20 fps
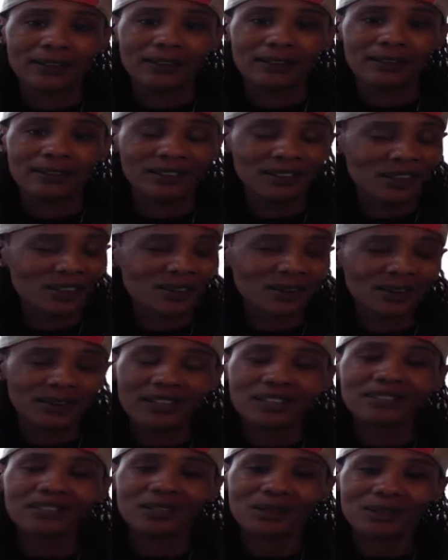
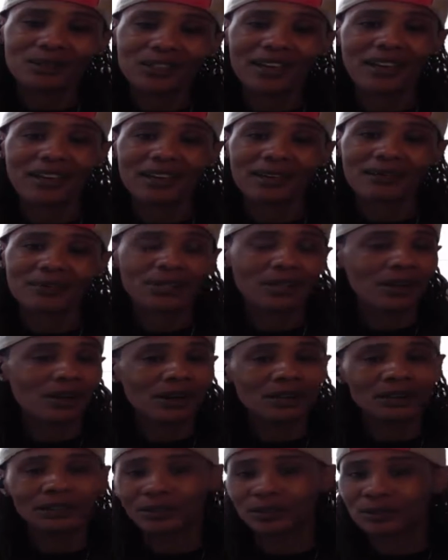It's okay. We
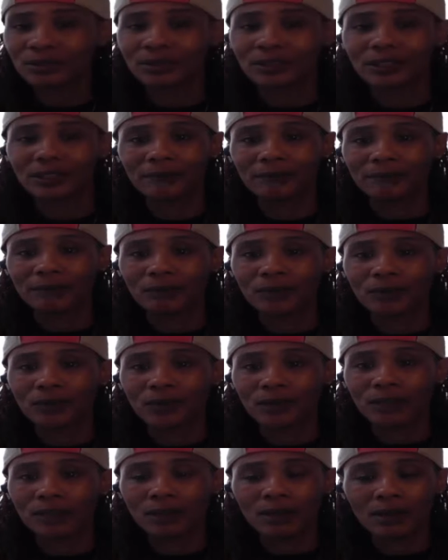all do it.
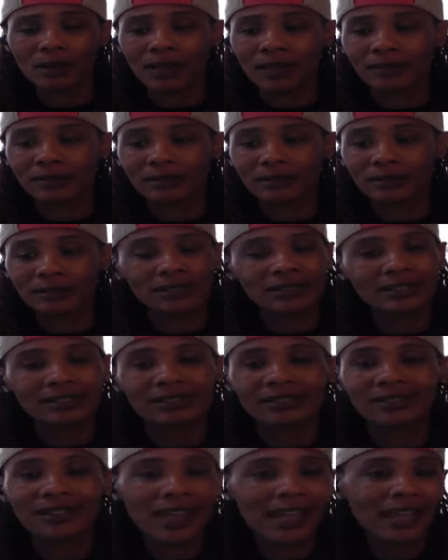To this
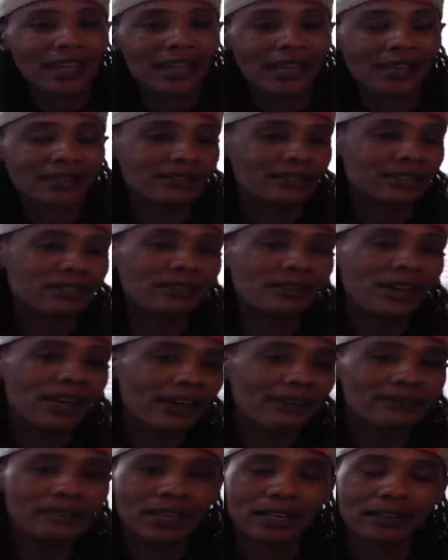day, I still
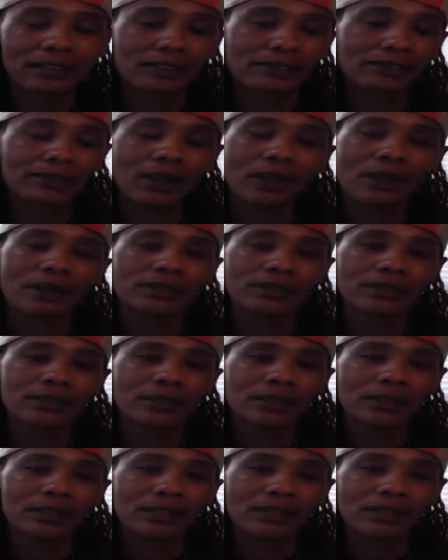have negative thoughts,
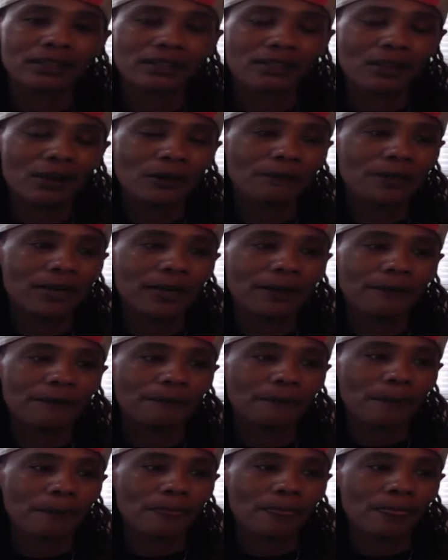but
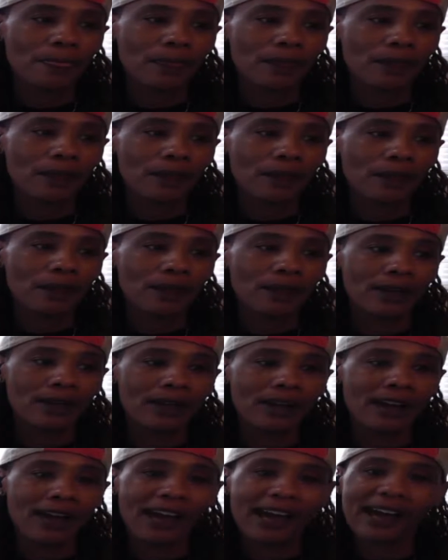
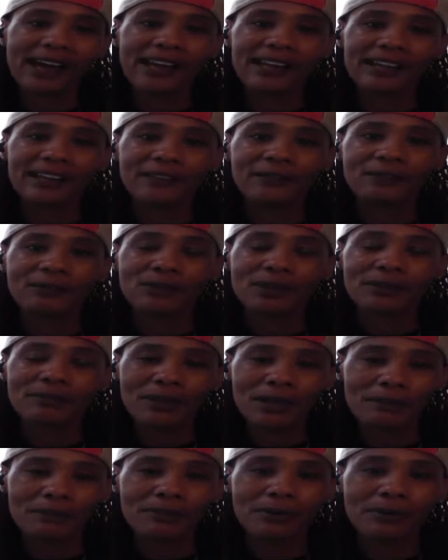I
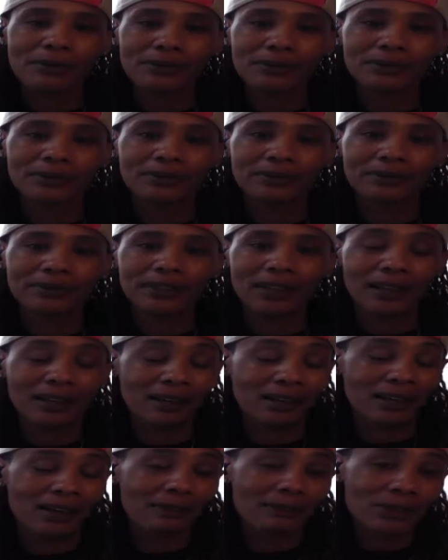remember
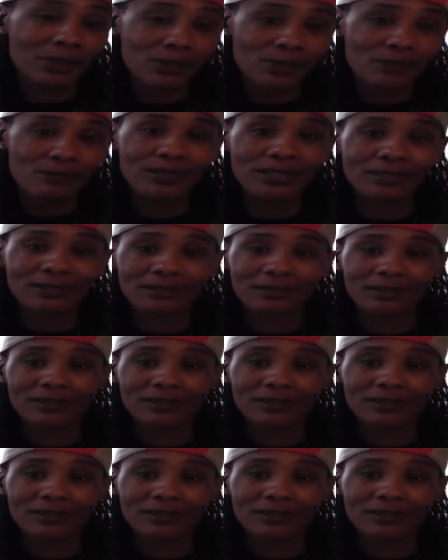I'm human.